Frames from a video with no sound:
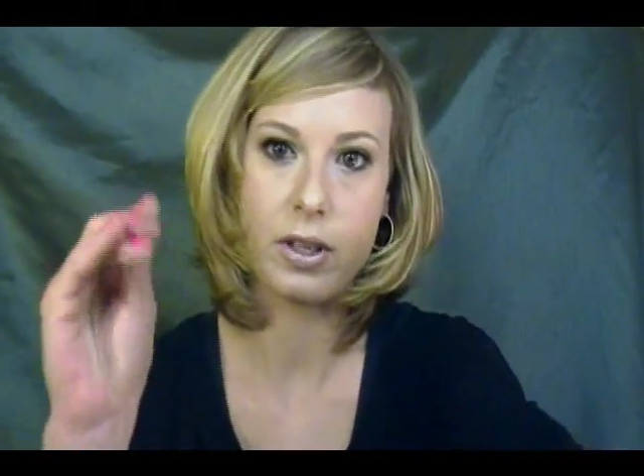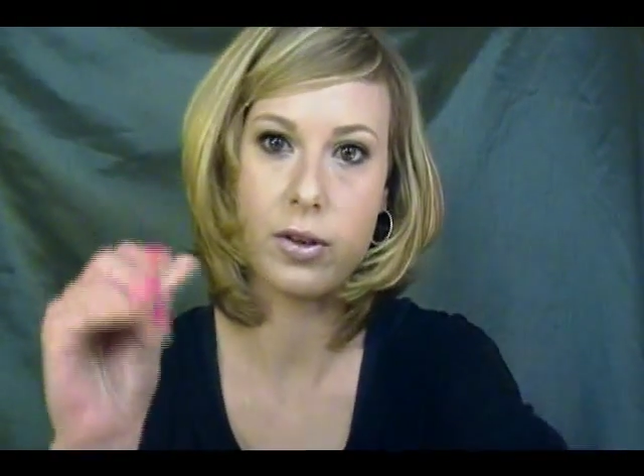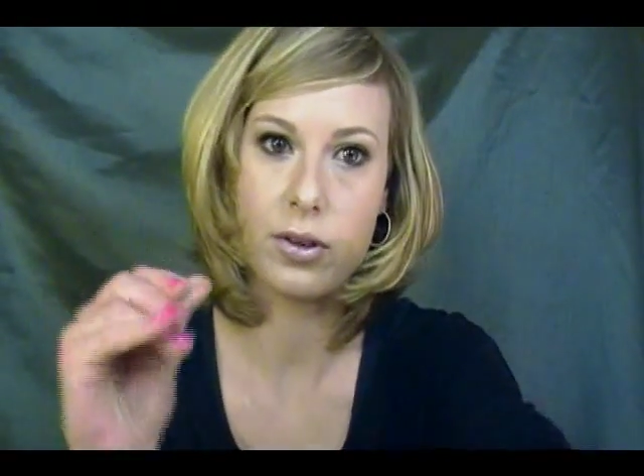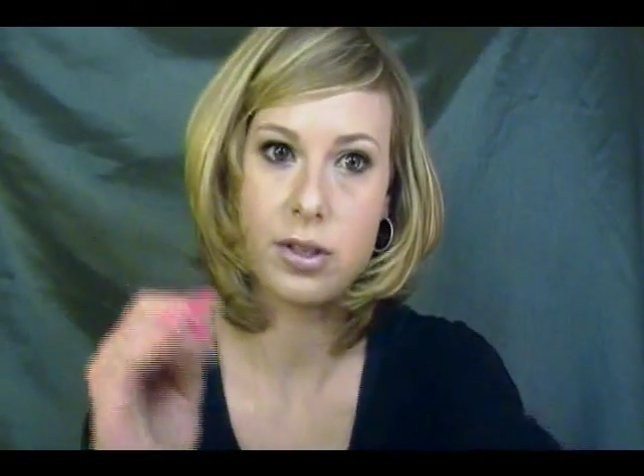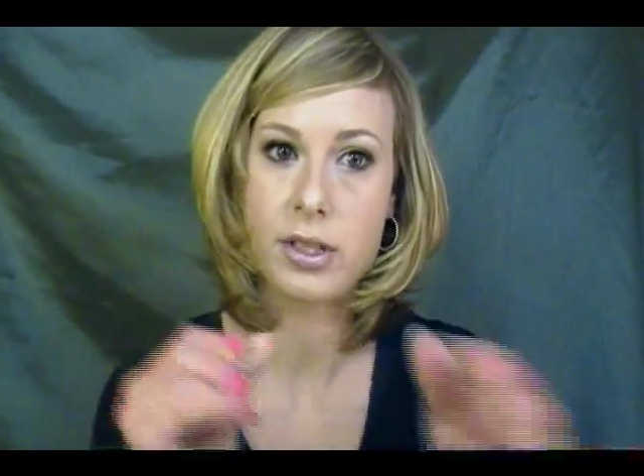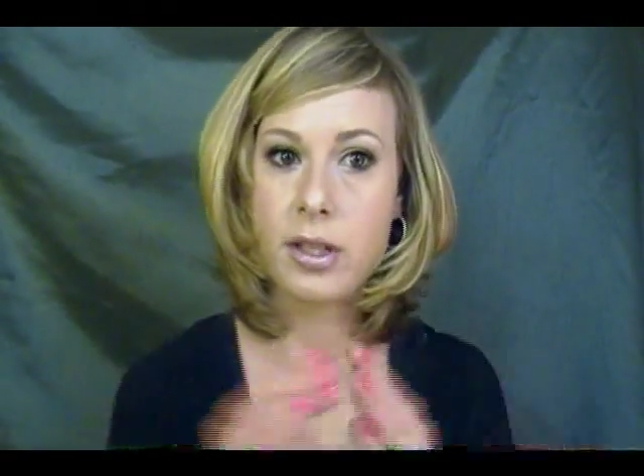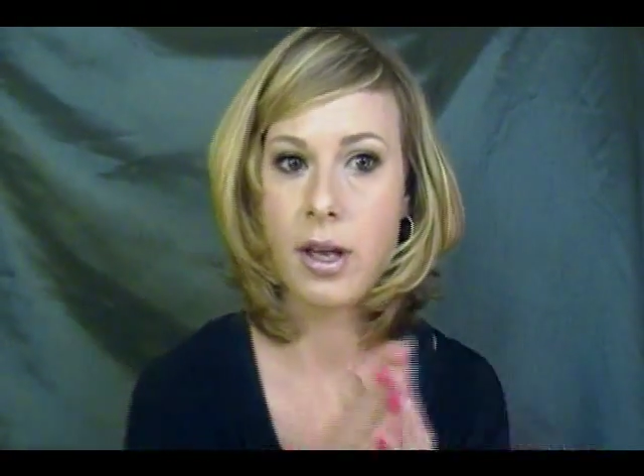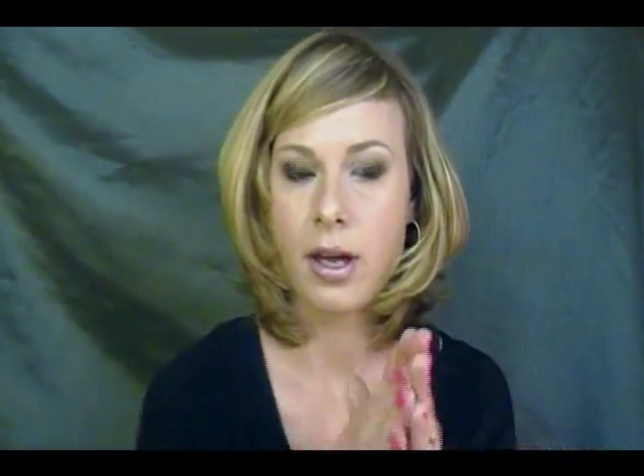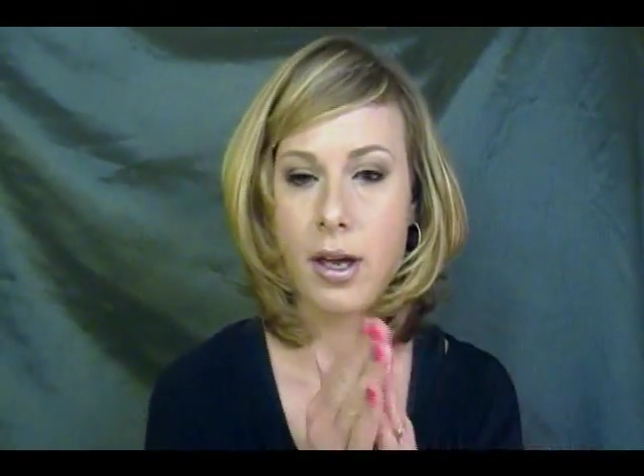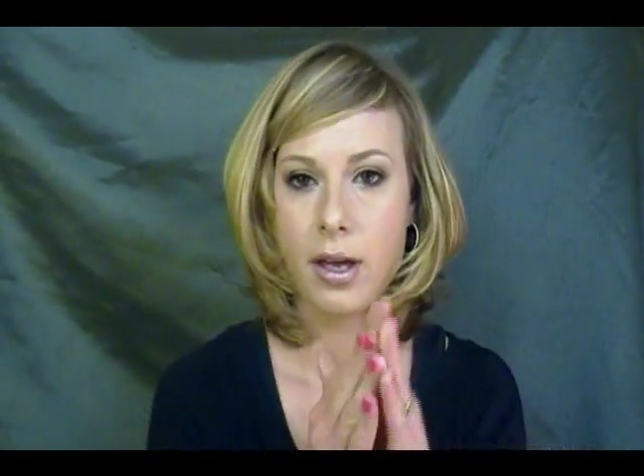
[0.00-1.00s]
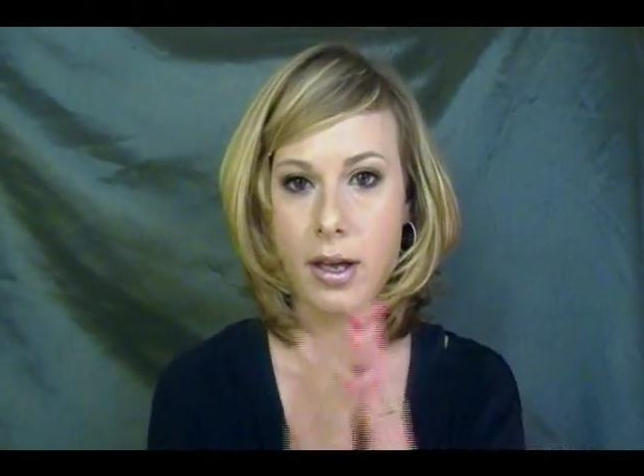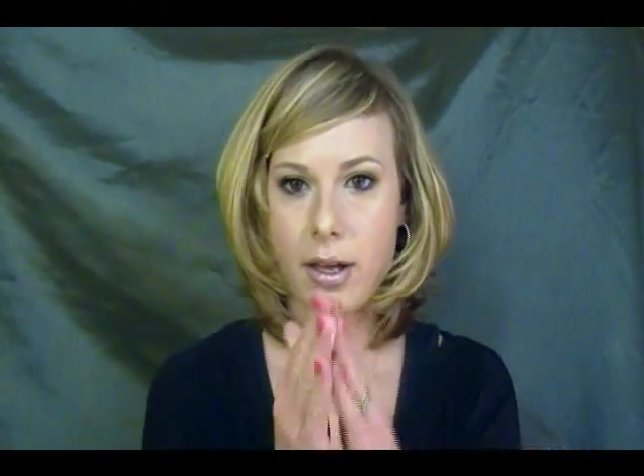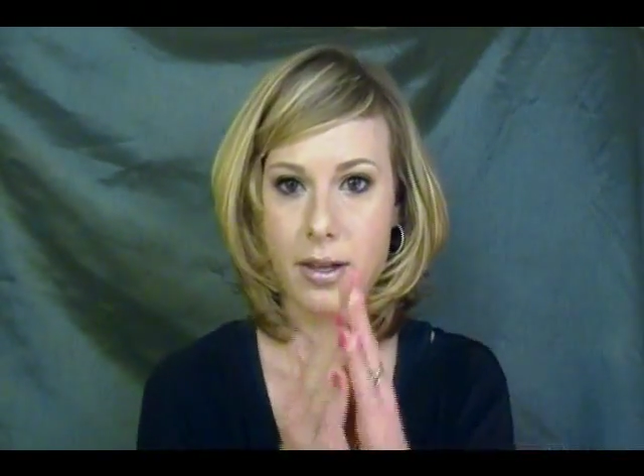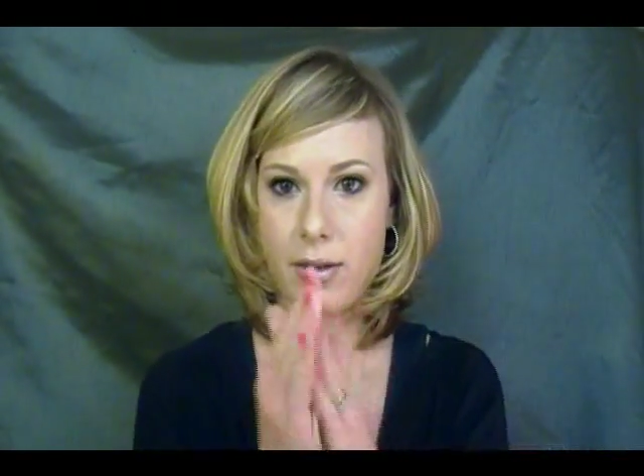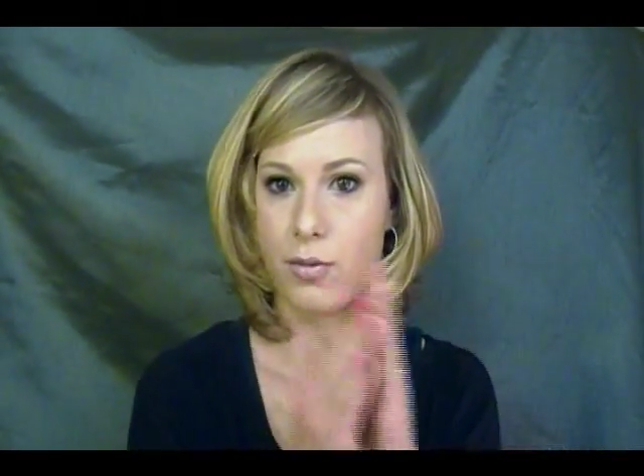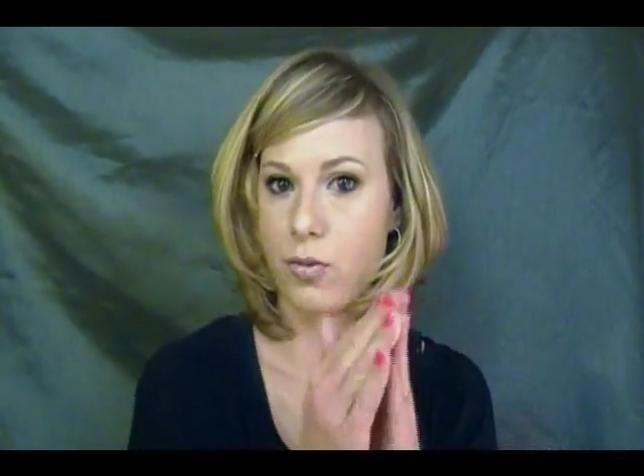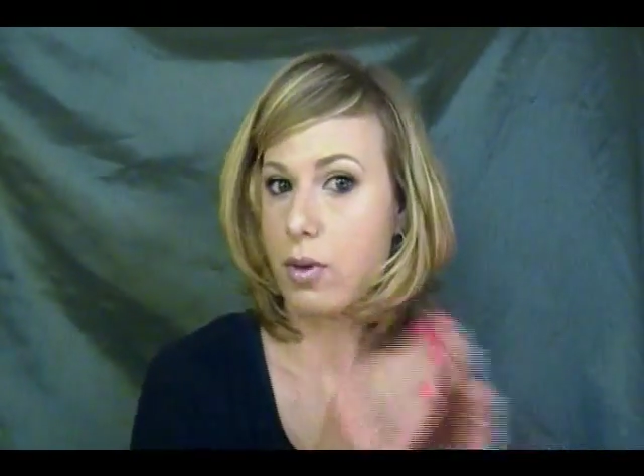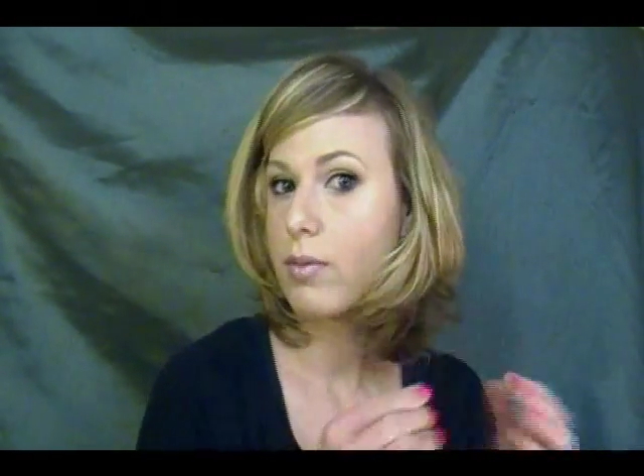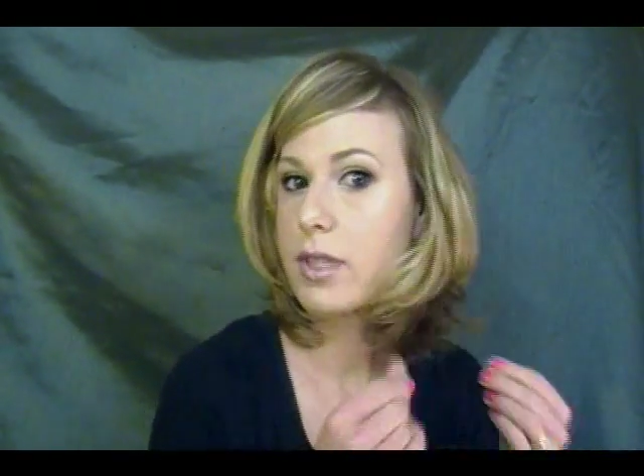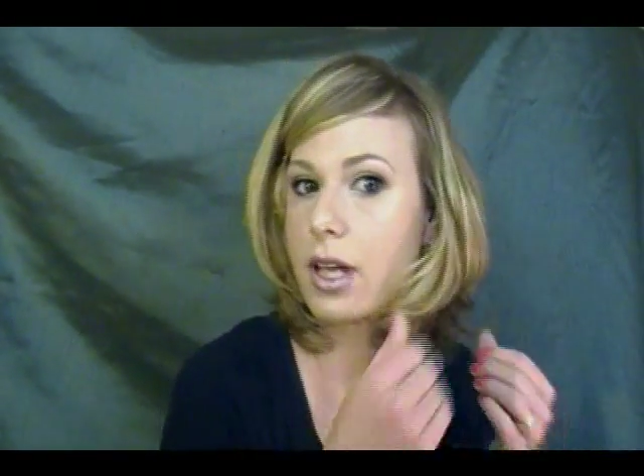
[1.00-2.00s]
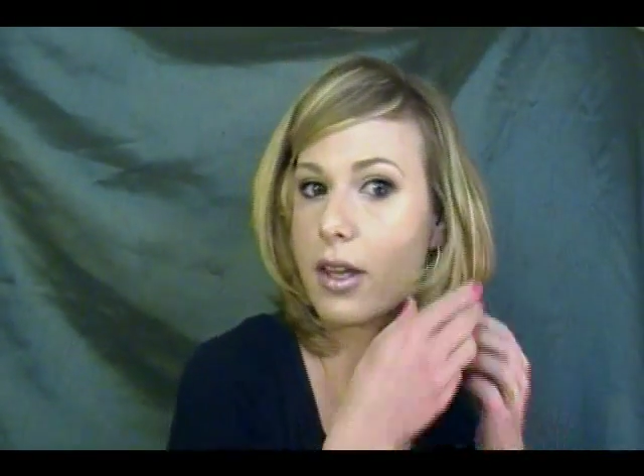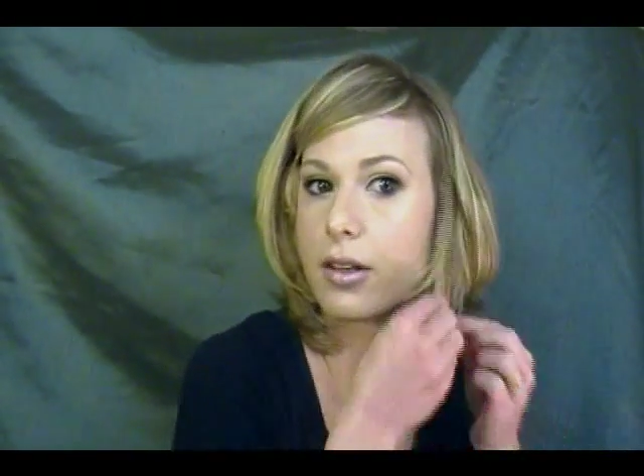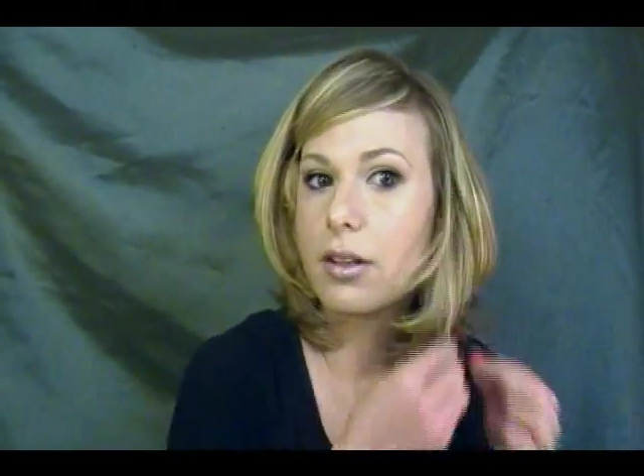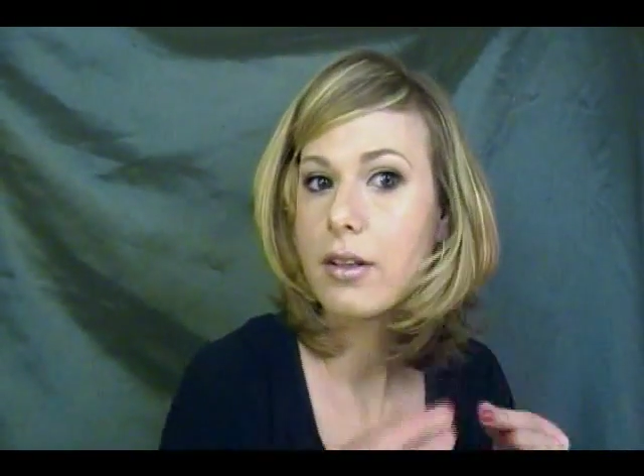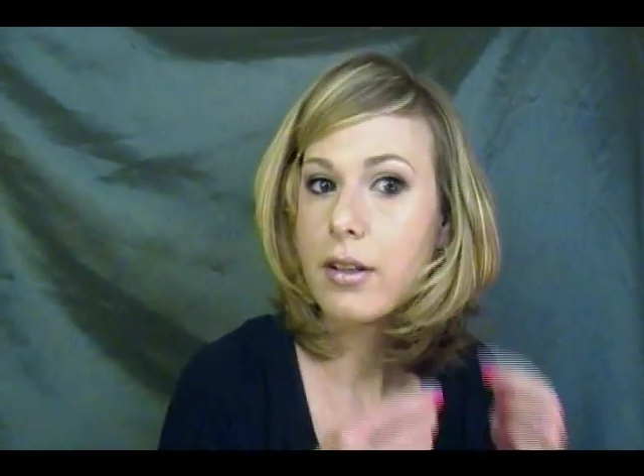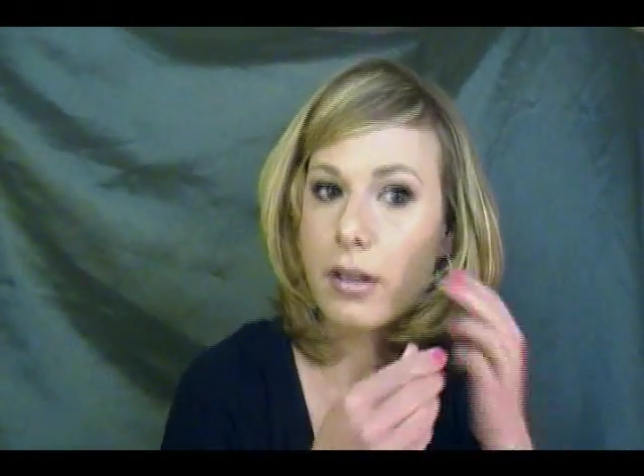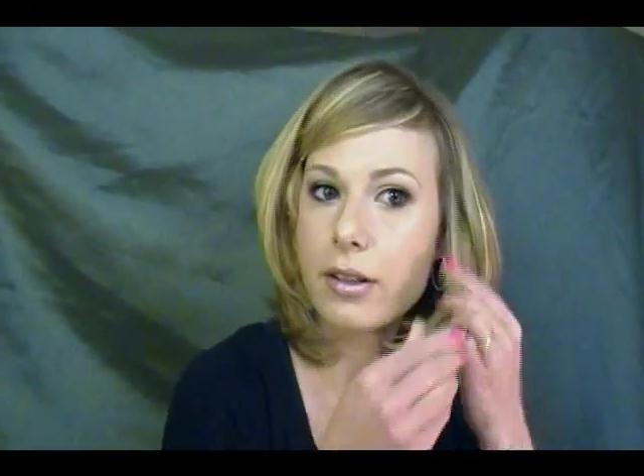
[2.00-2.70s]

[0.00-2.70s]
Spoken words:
fingers and rub them together.